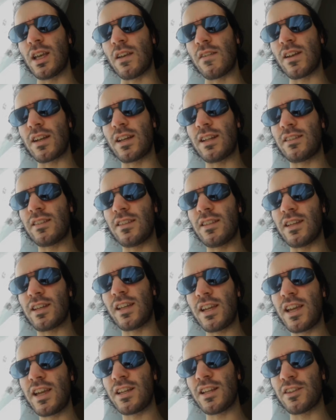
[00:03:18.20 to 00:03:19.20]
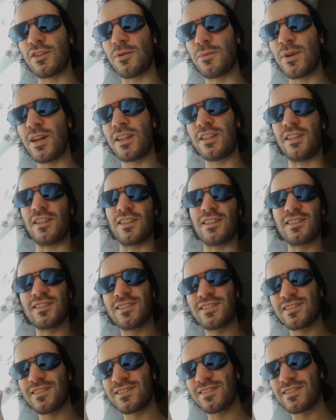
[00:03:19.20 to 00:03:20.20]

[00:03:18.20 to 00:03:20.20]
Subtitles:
e regret the gain, a domani.